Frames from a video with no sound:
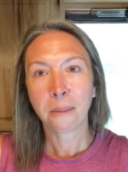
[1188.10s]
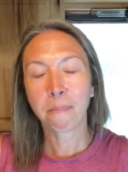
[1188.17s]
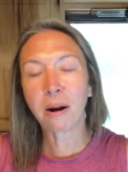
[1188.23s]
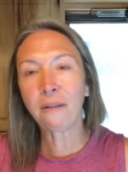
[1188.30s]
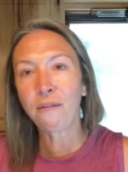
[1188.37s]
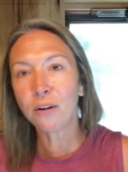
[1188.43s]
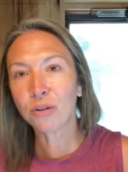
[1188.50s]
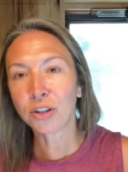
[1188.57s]

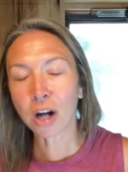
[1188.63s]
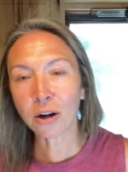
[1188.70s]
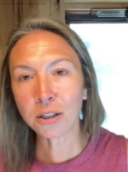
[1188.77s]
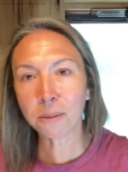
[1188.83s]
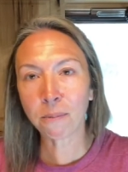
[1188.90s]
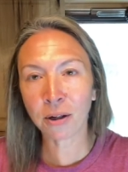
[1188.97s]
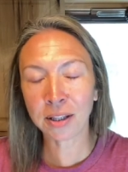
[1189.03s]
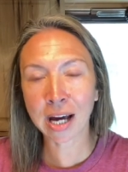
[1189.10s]
but if you
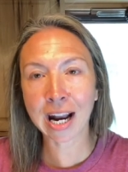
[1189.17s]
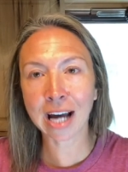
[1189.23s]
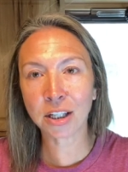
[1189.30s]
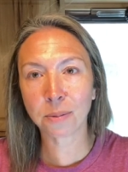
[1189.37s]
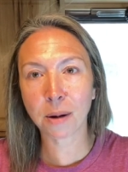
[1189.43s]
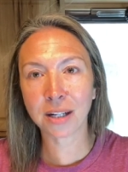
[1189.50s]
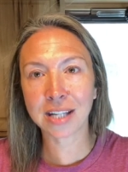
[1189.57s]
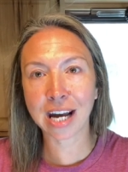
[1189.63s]
start to put that
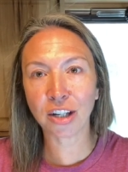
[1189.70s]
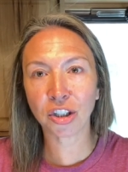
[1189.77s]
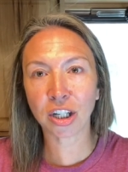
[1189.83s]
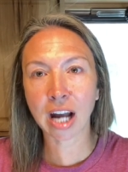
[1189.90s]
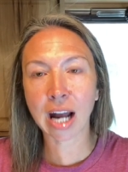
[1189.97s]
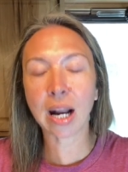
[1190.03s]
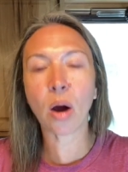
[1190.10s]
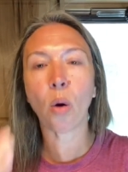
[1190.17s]

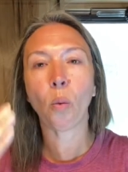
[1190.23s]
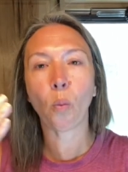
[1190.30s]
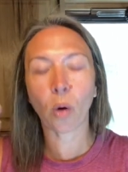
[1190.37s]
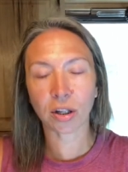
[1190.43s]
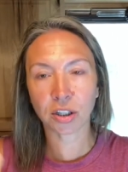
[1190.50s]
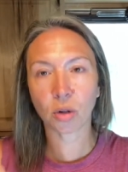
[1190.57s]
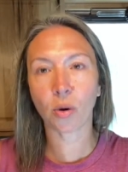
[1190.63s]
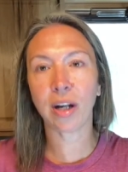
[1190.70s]
expectation on it,
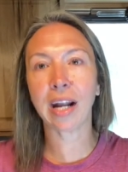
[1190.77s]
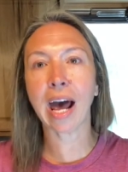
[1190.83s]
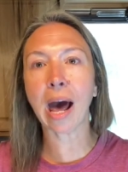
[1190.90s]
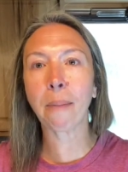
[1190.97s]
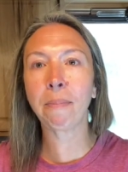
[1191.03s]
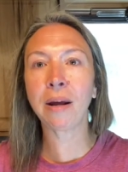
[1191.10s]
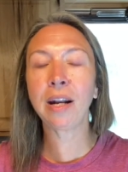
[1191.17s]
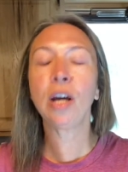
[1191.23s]
what's going to
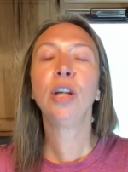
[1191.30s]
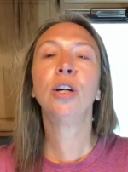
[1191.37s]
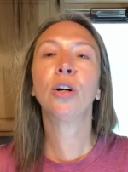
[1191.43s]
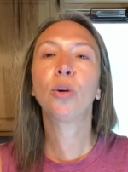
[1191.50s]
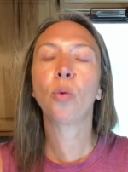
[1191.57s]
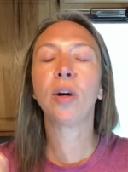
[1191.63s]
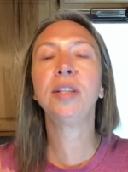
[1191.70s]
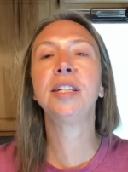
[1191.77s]
happen?
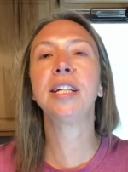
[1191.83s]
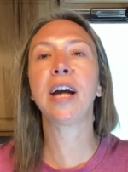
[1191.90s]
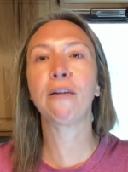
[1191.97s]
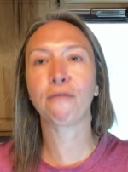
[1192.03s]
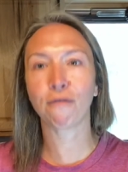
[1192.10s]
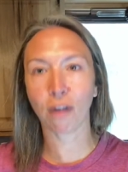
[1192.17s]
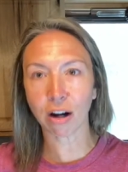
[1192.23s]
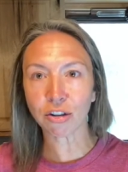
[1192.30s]
You're going to
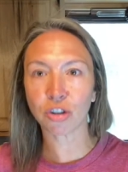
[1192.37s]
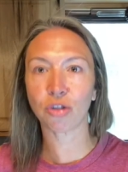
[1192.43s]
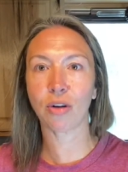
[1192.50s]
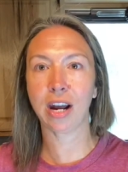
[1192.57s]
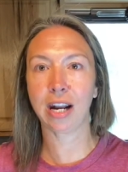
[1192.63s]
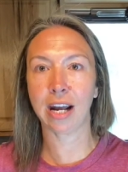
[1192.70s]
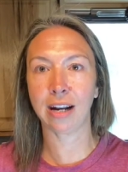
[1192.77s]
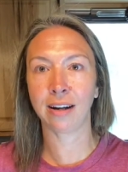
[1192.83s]
get
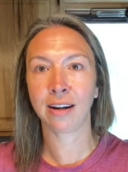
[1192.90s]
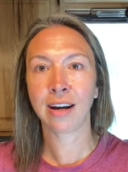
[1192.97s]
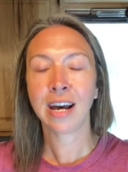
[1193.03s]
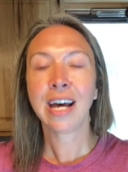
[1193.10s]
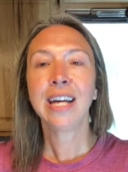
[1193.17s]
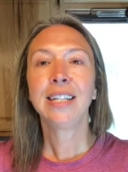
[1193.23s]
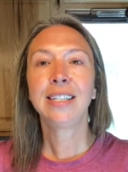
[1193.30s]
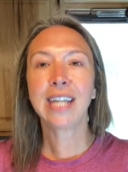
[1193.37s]
frustrated.
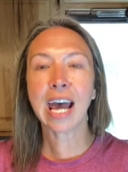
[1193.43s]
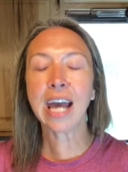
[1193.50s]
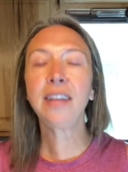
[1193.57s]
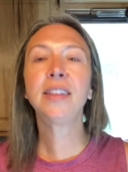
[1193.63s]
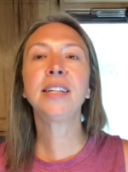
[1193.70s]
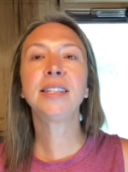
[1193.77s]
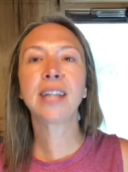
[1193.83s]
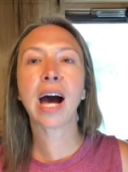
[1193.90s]

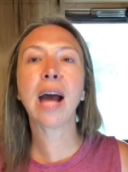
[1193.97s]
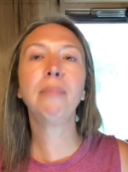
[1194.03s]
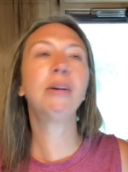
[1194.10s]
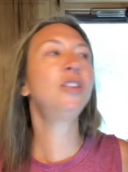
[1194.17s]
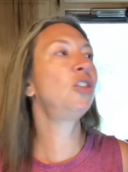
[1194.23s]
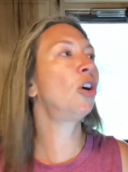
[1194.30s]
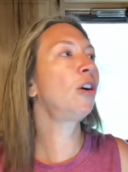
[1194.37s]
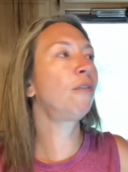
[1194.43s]
Take the time
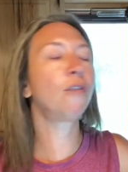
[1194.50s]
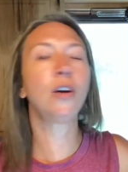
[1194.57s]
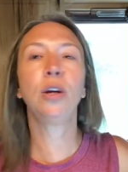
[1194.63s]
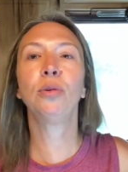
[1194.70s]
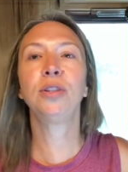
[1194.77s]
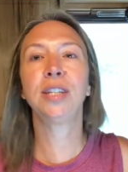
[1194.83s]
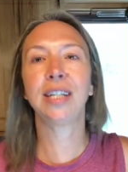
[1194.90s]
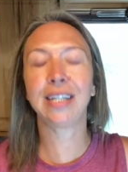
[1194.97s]
it took for
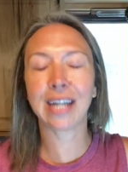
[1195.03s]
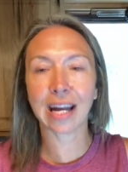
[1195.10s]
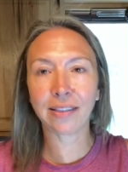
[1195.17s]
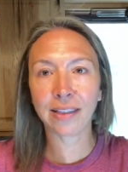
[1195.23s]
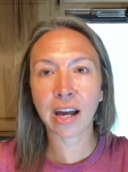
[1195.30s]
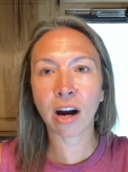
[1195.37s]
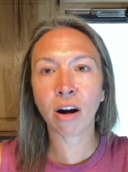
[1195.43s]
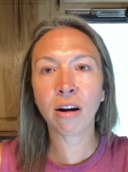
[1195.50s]
you to
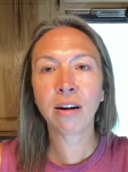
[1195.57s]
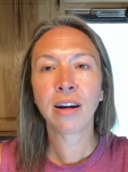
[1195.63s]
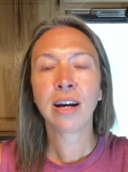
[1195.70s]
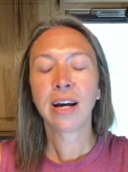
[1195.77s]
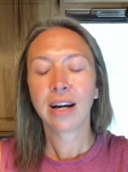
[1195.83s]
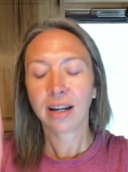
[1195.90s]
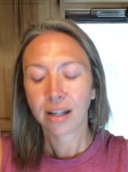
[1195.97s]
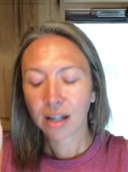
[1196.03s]
get there,
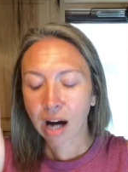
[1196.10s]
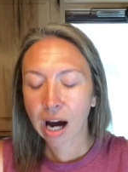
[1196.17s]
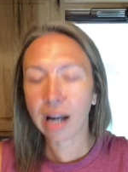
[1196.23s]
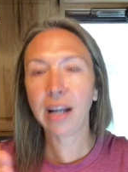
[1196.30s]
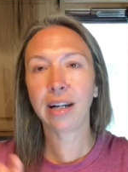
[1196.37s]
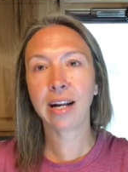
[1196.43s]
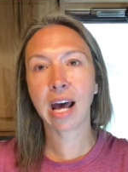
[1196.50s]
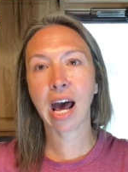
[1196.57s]
cut
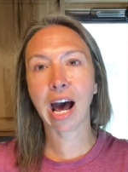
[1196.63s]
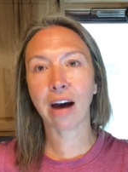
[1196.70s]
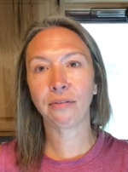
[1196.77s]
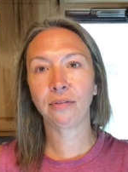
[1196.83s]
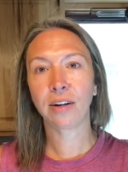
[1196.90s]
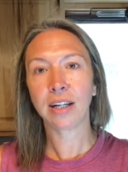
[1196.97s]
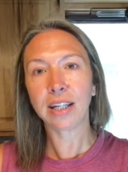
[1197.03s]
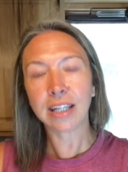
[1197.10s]
it in
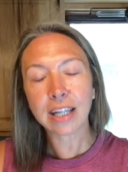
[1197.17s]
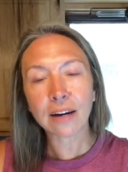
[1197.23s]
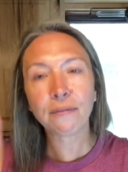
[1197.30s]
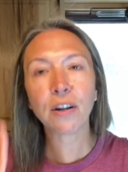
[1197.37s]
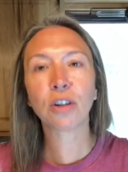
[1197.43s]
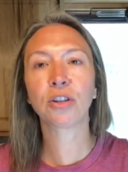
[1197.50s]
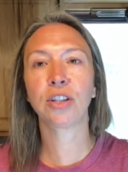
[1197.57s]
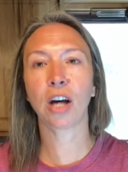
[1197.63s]
half. Give
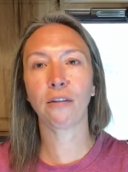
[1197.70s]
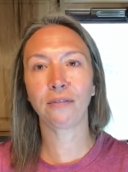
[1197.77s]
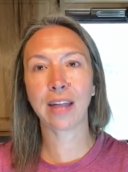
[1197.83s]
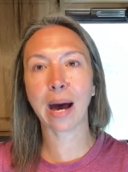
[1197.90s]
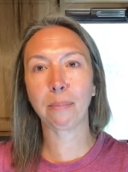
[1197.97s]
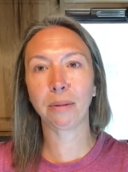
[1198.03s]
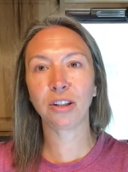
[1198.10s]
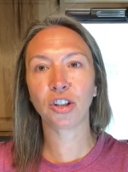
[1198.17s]
yourself
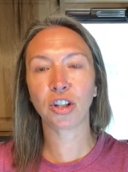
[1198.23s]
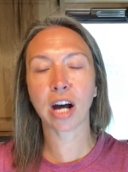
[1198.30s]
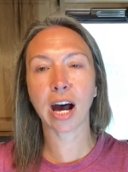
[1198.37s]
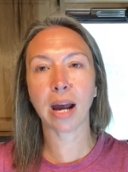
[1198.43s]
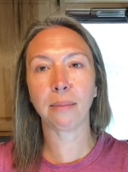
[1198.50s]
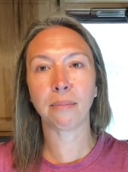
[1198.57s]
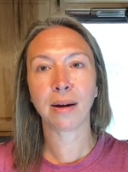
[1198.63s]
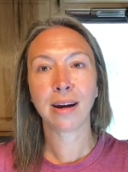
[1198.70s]
that much
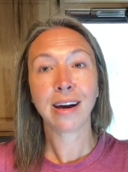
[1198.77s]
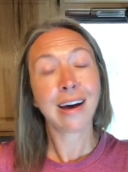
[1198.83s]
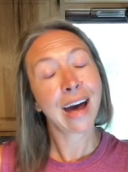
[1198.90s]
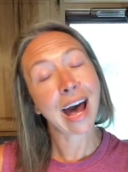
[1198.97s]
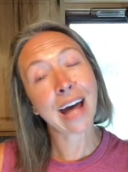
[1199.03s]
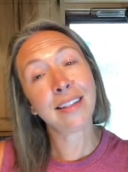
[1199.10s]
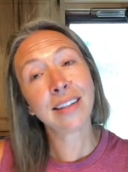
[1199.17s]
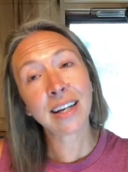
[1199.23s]
time
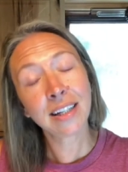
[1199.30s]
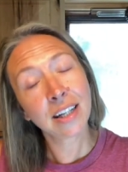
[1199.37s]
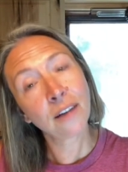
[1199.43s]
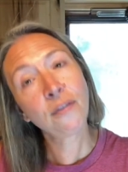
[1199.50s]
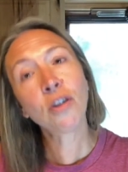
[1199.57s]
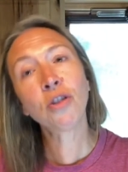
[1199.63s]
and then give